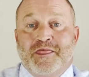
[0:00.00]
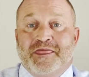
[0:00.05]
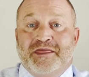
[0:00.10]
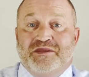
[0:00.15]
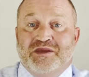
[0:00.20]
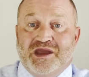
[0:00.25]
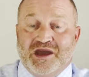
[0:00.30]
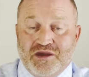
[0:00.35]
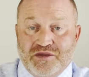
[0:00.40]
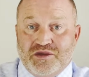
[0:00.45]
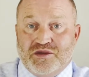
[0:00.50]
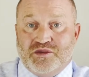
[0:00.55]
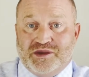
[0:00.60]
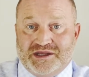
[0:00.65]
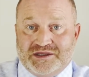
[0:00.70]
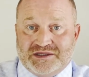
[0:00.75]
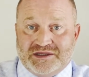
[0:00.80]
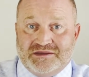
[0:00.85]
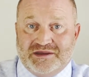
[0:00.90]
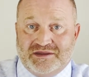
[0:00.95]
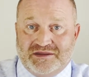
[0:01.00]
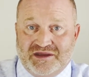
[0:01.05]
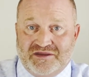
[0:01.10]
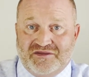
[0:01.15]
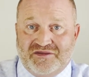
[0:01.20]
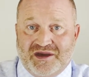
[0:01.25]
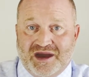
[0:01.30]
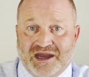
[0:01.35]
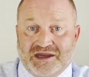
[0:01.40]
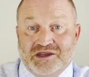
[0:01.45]
The other reason that they
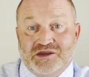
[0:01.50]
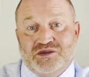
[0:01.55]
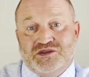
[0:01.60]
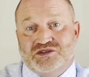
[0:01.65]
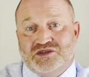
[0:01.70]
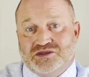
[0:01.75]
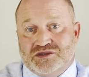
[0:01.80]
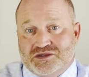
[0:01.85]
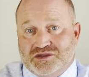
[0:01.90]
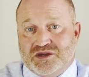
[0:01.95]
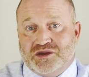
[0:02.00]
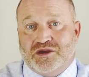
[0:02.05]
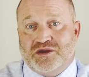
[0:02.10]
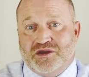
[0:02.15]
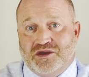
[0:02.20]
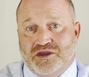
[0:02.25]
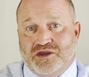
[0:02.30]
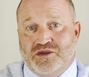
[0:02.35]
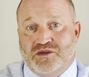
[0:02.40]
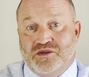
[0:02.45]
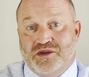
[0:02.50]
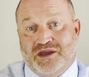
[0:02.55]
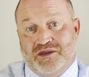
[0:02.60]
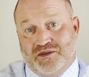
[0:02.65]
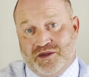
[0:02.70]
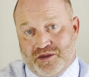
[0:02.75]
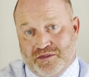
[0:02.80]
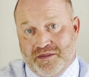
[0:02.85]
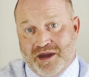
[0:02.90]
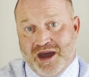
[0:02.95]
fine you is to deter you in
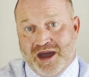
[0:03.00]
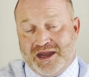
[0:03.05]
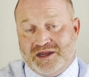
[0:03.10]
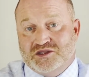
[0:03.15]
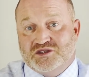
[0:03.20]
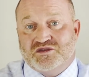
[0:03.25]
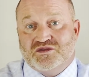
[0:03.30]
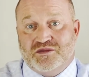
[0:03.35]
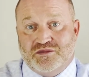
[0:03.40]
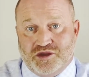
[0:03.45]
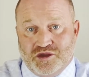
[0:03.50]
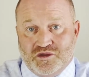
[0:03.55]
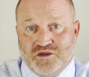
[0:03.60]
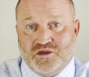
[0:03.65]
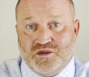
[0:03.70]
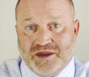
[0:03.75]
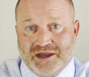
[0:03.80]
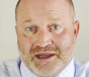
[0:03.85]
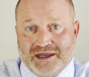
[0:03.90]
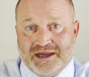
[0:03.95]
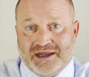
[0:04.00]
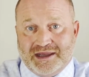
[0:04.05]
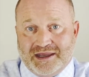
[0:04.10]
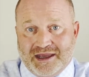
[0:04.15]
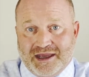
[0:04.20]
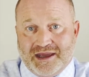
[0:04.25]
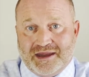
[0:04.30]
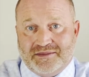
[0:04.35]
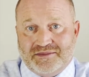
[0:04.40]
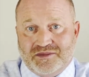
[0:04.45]
their minds from you doing it
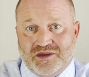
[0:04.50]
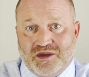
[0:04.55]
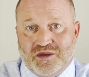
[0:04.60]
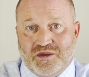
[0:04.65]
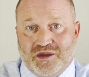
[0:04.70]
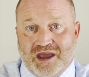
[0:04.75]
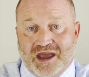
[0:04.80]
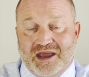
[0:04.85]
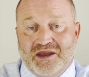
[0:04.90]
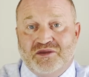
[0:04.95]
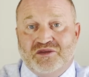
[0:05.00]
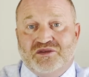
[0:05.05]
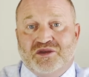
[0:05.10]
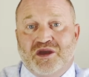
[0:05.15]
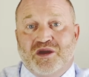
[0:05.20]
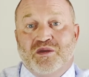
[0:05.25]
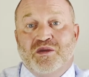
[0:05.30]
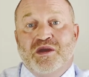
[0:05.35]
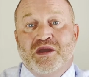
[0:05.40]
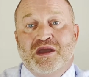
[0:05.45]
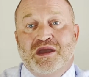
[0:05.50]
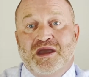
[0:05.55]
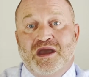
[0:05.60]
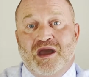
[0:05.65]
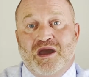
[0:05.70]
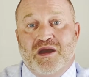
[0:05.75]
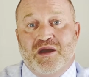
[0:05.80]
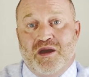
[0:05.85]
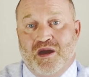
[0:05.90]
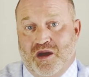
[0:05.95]
again, okay? So
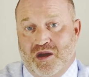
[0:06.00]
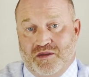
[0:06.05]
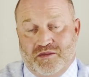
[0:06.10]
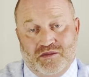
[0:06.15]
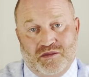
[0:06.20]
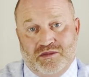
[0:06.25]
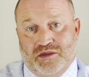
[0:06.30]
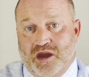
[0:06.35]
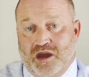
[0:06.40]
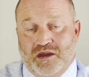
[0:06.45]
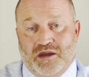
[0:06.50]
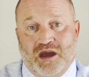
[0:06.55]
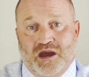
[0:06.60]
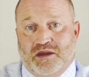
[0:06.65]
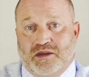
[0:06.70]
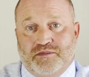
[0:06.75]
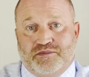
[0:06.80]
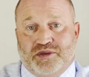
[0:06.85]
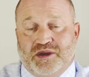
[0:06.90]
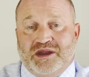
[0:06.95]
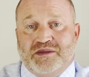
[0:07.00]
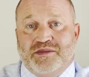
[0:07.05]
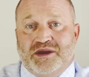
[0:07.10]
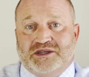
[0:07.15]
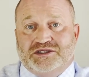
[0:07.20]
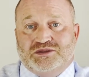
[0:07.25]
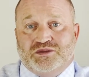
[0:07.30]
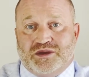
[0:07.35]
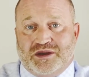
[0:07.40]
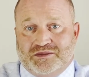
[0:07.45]
pretty
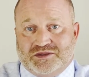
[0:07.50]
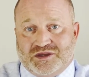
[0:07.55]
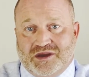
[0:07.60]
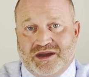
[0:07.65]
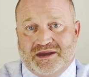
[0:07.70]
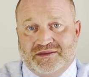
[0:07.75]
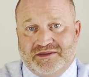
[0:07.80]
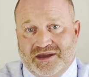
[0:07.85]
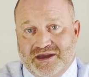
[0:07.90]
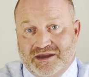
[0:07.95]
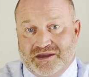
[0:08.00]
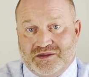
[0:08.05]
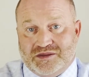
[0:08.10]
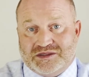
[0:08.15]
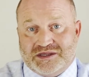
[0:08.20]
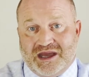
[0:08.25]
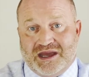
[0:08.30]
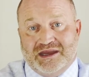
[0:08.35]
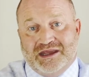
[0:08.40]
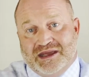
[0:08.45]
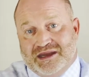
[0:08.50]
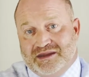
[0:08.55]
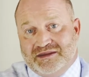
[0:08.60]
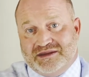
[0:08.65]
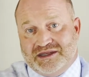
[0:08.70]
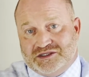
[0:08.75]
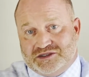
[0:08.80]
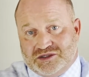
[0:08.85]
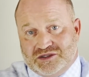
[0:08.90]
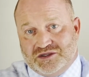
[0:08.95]
much what I'm trying to tell you is that in
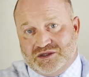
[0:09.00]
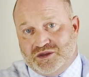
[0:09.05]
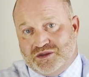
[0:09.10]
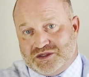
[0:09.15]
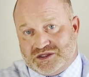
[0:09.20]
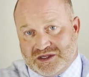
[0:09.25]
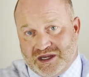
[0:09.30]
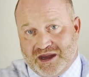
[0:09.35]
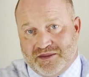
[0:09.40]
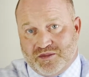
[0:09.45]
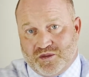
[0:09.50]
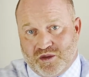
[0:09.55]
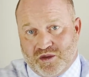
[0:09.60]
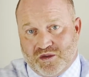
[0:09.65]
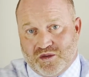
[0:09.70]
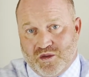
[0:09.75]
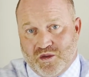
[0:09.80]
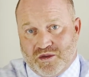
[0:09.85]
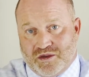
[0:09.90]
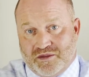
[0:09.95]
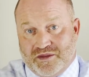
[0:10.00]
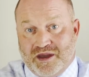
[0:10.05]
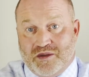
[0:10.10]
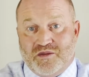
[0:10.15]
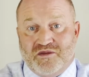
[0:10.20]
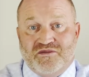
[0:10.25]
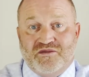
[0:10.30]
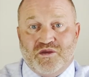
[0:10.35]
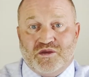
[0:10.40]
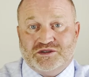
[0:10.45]
addition to a stop work order that will
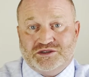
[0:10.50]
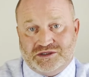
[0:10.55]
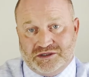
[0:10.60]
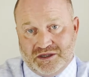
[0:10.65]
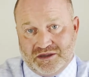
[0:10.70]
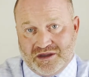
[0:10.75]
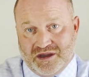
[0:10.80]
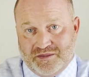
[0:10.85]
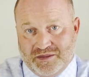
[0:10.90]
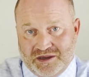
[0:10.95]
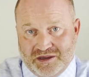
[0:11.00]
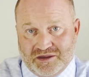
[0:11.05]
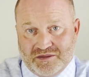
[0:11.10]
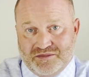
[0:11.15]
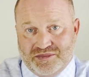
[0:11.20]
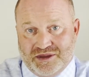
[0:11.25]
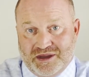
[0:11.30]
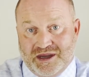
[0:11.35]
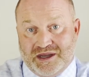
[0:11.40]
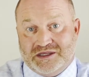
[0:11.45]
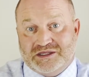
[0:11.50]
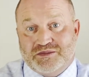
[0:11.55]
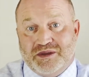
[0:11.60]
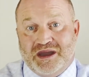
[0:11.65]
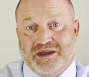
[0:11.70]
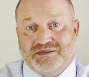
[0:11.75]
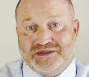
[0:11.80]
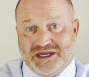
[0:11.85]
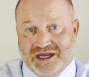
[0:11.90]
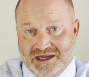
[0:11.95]
force you to come into compliance by
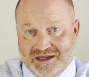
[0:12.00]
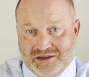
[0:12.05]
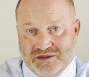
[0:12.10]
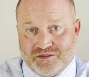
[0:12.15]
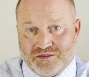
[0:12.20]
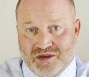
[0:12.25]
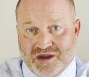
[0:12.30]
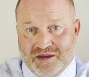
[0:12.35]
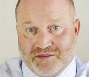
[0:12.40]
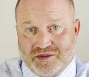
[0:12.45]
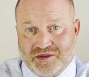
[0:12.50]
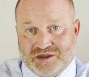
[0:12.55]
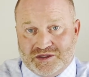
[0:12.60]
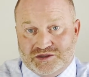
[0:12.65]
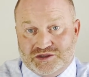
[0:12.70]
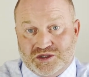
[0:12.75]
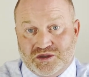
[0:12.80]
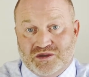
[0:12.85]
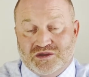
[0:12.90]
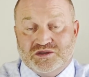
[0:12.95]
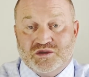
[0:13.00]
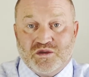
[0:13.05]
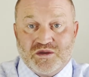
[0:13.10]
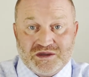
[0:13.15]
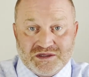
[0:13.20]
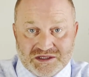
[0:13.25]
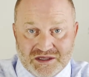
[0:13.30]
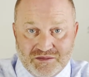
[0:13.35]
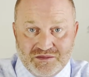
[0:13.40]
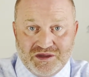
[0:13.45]
obtaining the proper insurance or
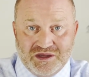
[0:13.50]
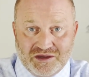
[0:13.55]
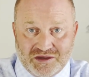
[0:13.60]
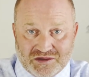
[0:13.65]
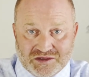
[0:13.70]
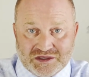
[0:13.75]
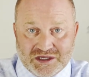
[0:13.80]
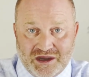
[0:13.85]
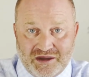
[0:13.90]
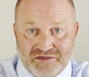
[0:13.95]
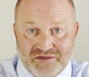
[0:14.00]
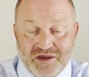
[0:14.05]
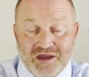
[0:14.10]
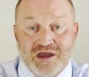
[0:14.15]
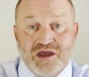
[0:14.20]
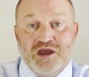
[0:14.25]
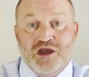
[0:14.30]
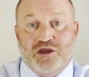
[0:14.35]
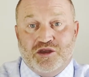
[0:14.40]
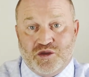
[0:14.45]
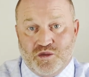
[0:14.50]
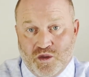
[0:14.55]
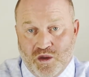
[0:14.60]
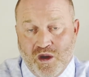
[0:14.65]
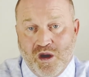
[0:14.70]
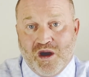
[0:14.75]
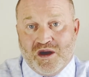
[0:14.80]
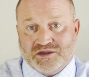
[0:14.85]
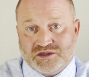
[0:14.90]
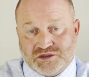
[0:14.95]
exempting yourself, you will
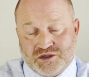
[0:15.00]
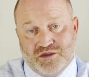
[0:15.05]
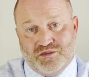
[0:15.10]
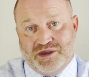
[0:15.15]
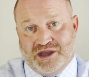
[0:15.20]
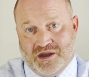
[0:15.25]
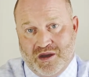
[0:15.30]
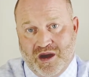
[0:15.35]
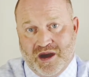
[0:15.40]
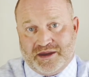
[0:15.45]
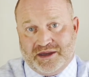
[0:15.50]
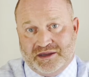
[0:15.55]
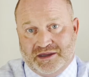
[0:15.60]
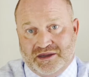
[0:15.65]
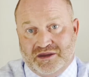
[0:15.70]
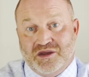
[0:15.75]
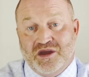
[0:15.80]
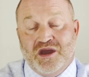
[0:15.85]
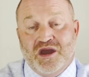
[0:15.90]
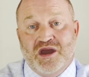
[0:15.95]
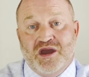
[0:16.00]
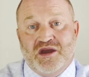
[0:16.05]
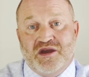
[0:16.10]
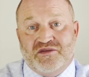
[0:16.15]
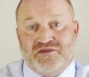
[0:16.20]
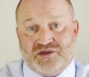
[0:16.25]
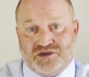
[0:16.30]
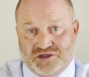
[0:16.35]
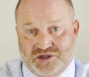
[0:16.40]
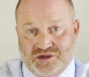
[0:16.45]
also be audited
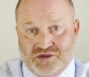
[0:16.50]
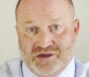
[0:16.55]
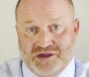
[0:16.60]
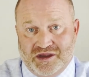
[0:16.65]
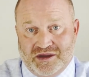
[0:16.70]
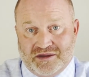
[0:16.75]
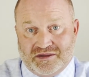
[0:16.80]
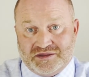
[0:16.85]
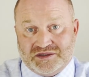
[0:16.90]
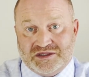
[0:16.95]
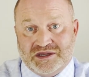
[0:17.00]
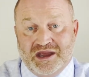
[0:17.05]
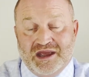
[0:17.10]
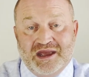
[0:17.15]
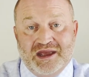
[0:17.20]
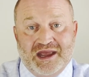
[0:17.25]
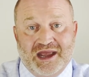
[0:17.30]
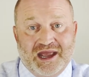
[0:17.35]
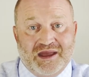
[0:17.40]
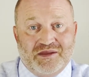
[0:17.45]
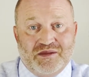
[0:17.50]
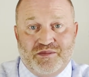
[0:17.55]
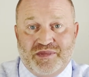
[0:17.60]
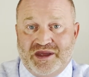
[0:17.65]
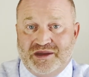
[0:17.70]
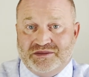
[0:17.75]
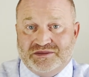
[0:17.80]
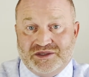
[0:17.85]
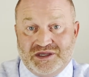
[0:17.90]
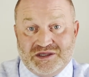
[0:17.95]
for 2 years, and the
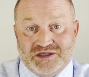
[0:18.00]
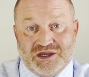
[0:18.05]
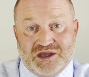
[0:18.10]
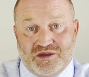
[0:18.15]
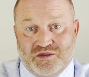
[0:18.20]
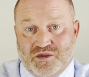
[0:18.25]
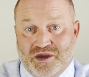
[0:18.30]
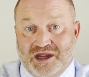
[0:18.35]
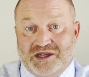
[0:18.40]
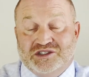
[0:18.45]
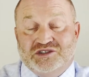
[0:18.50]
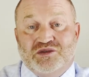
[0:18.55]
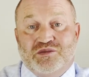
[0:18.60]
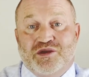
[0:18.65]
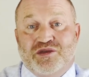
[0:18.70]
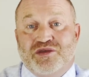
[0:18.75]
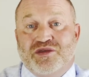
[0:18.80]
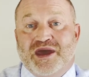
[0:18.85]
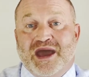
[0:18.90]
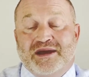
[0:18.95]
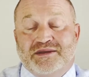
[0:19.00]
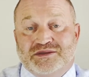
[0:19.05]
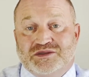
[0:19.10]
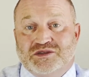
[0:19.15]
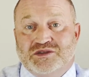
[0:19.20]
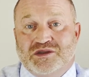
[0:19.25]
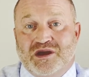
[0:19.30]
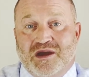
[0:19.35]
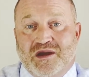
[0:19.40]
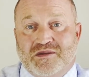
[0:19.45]
penalties can range from
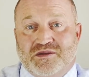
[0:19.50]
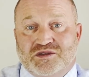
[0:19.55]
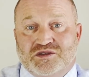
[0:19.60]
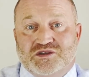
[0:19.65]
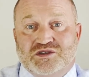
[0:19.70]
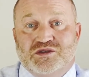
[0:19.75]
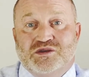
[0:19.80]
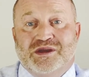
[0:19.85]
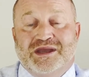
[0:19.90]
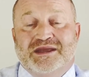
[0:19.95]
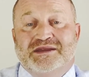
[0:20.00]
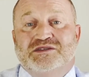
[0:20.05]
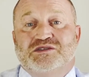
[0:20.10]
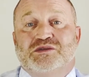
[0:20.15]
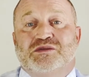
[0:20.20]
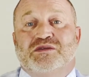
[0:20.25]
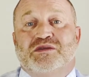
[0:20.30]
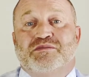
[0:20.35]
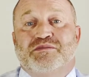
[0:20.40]
$1,000 to into the